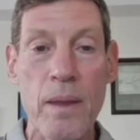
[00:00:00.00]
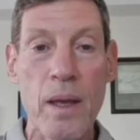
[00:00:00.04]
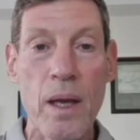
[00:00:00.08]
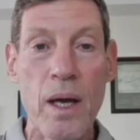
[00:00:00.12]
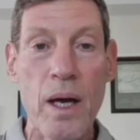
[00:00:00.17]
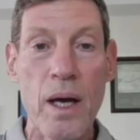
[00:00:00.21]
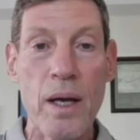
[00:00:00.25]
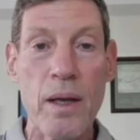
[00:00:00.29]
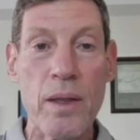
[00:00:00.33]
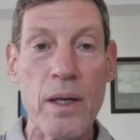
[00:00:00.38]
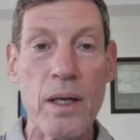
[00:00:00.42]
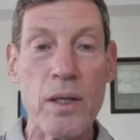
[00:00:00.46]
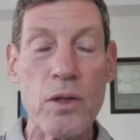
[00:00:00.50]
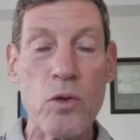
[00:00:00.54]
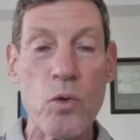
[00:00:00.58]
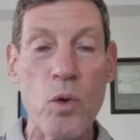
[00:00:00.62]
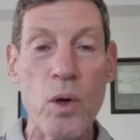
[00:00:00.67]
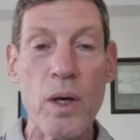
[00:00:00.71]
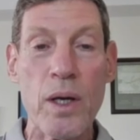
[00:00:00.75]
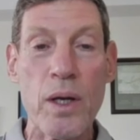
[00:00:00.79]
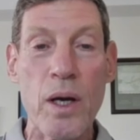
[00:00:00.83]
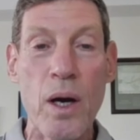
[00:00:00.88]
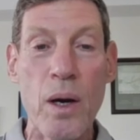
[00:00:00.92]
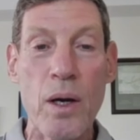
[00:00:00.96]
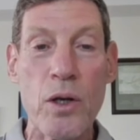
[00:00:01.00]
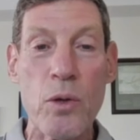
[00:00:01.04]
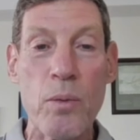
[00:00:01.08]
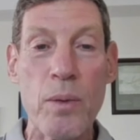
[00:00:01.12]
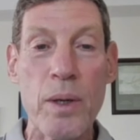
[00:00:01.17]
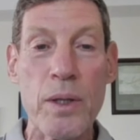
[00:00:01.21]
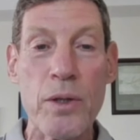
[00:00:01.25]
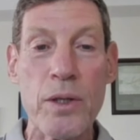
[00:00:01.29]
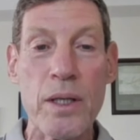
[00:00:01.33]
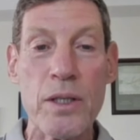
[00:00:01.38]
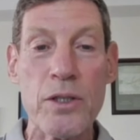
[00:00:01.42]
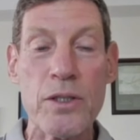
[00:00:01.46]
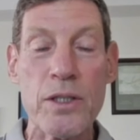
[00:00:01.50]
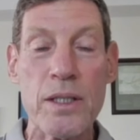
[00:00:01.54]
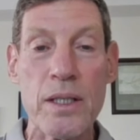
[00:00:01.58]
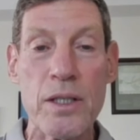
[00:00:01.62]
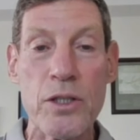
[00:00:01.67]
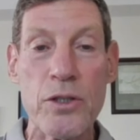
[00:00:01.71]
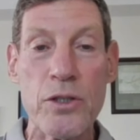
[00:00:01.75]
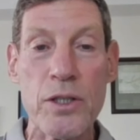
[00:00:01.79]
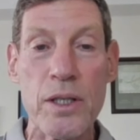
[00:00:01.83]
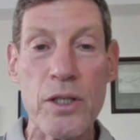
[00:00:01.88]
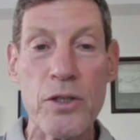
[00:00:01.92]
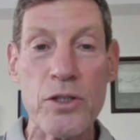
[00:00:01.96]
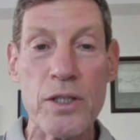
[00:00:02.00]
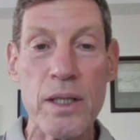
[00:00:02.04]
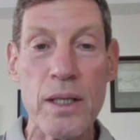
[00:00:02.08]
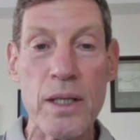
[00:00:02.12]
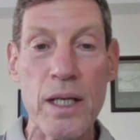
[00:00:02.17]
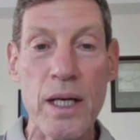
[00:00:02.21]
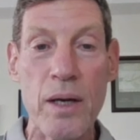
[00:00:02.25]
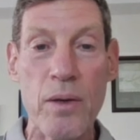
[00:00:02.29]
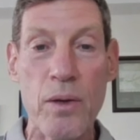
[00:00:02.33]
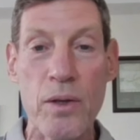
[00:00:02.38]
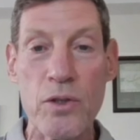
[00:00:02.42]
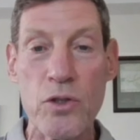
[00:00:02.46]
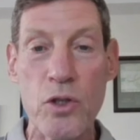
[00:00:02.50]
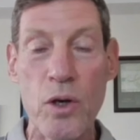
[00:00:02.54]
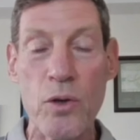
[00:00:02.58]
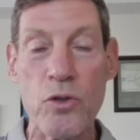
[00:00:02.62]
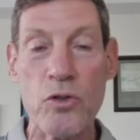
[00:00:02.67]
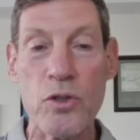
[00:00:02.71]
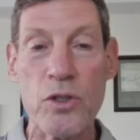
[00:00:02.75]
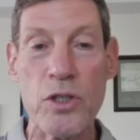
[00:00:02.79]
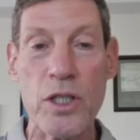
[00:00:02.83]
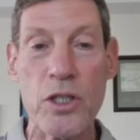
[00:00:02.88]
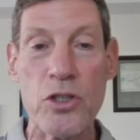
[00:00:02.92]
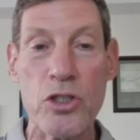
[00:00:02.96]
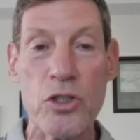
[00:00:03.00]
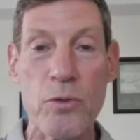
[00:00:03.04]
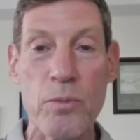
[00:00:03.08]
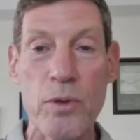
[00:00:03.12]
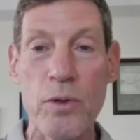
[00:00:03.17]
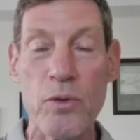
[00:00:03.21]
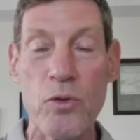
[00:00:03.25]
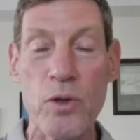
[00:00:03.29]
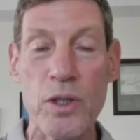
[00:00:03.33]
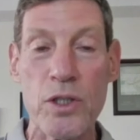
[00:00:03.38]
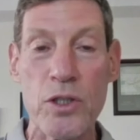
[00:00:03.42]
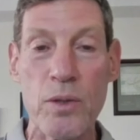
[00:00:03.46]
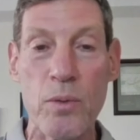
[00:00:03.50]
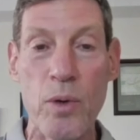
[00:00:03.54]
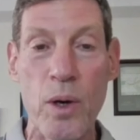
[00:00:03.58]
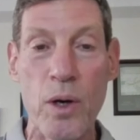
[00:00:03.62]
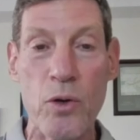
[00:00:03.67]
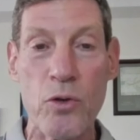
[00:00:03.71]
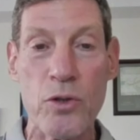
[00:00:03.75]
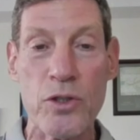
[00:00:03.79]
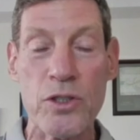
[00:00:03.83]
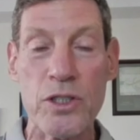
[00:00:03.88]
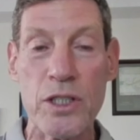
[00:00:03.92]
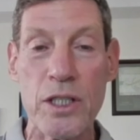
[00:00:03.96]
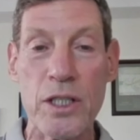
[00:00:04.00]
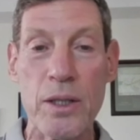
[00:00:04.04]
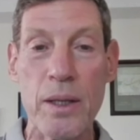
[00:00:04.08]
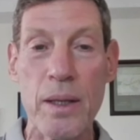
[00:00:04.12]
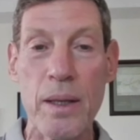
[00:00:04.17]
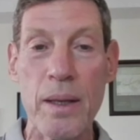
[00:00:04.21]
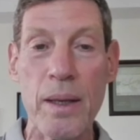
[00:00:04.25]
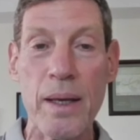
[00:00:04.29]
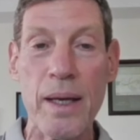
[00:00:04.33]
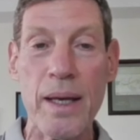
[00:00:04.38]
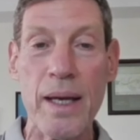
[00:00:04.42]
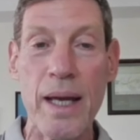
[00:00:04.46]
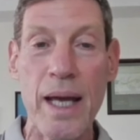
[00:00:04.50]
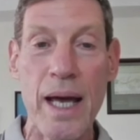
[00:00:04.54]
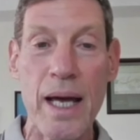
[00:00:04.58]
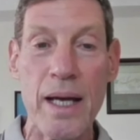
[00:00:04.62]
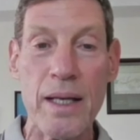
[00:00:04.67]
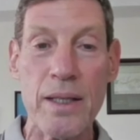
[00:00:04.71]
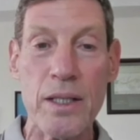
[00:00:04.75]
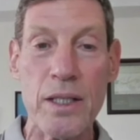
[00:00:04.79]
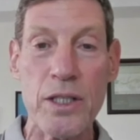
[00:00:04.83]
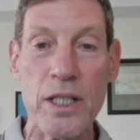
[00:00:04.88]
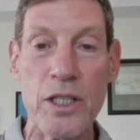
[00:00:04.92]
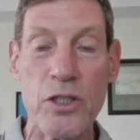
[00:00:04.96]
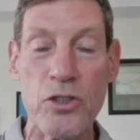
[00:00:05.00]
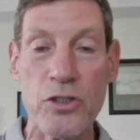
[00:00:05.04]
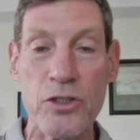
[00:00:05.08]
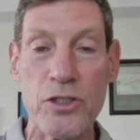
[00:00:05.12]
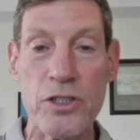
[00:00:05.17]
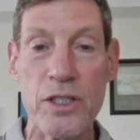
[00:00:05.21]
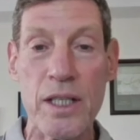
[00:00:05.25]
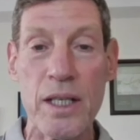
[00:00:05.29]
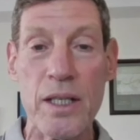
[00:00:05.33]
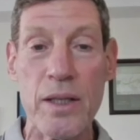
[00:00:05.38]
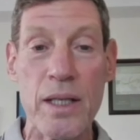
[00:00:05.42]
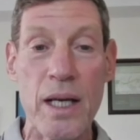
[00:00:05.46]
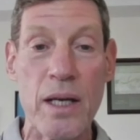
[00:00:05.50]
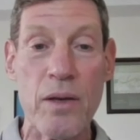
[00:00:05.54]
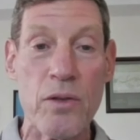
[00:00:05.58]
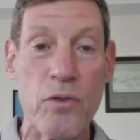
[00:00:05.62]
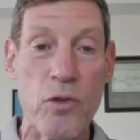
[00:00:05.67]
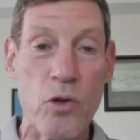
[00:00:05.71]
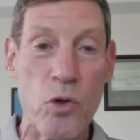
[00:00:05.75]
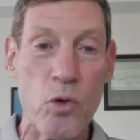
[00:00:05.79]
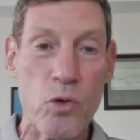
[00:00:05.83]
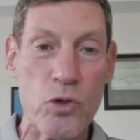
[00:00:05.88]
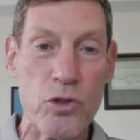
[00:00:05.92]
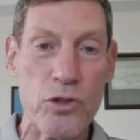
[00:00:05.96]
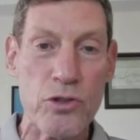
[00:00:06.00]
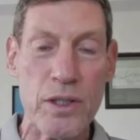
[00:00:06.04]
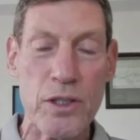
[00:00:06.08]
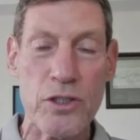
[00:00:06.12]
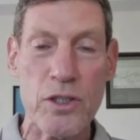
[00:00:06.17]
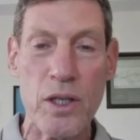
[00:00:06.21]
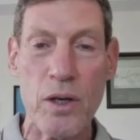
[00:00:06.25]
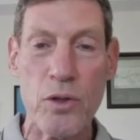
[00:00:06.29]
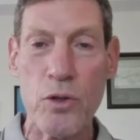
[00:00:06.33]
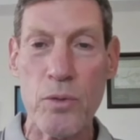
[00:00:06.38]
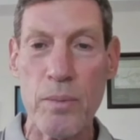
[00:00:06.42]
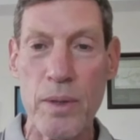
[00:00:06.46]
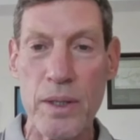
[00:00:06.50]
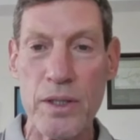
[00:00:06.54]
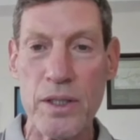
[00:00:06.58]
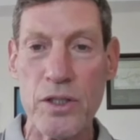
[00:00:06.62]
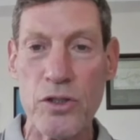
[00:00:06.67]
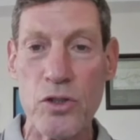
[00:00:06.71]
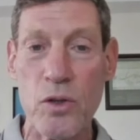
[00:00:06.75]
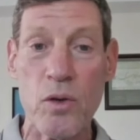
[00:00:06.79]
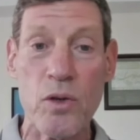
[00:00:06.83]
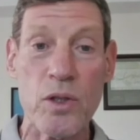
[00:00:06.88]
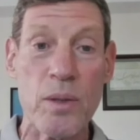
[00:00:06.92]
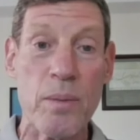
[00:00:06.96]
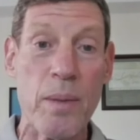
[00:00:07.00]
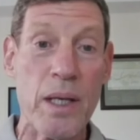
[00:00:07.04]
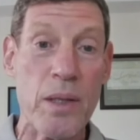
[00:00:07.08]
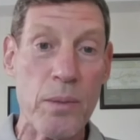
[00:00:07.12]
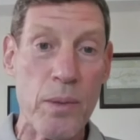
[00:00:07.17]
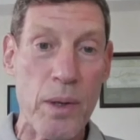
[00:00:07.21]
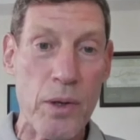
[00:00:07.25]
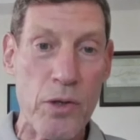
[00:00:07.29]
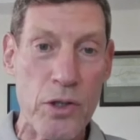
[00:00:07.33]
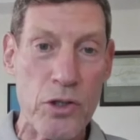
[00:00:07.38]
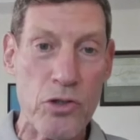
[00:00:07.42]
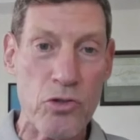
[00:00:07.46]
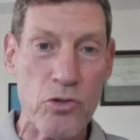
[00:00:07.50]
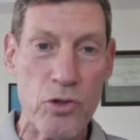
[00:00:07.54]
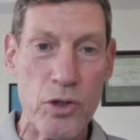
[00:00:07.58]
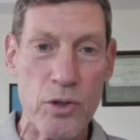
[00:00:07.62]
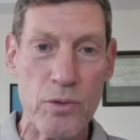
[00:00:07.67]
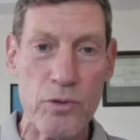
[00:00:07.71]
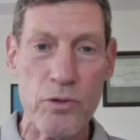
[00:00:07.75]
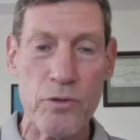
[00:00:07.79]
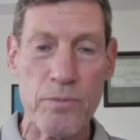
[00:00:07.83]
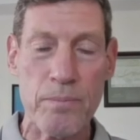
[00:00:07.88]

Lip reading: There's one argument that says there's an inherent contradiction between democracy and a nation state, and of course this argument is only made about Israel.